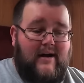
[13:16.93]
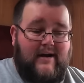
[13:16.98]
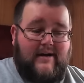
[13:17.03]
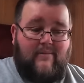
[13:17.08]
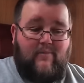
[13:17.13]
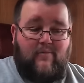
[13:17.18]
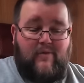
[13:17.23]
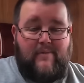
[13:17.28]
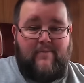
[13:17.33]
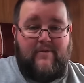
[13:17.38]
I
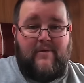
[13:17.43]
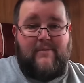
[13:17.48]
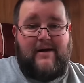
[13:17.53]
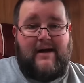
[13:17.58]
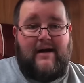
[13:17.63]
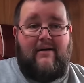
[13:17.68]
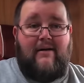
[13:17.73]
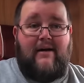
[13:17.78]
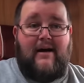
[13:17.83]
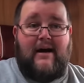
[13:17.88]
can whip them
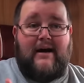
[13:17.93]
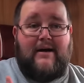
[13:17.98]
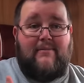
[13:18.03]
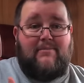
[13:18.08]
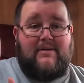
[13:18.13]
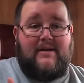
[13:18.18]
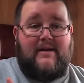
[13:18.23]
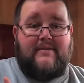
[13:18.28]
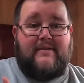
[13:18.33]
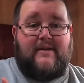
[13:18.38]
out, I
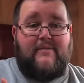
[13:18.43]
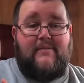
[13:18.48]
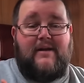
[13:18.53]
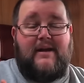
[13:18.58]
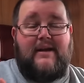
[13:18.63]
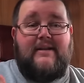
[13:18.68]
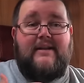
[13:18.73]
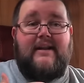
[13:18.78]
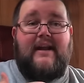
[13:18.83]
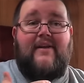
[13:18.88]
can plug them
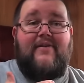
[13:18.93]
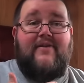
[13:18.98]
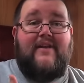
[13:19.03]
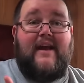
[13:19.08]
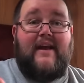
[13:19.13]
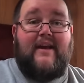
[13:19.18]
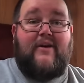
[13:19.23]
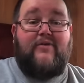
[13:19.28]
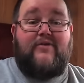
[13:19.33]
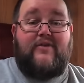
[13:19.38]
in, and
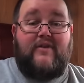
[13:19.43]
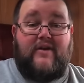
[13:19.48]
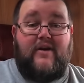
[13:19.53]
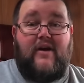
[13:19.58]
they're good to